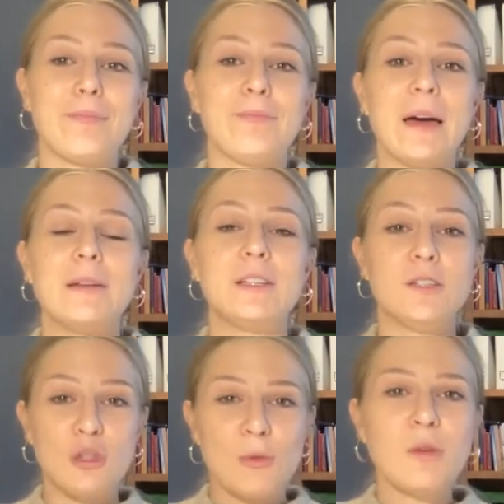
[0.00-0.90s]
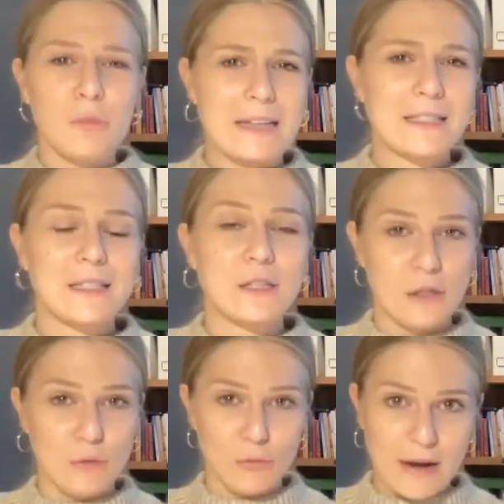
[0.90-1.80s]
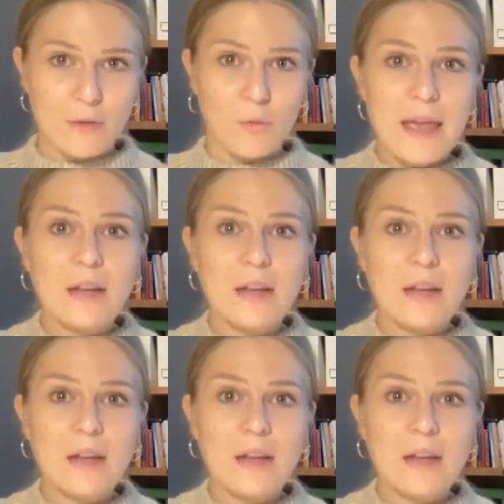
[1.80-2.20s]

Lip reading: But doing rest the right way,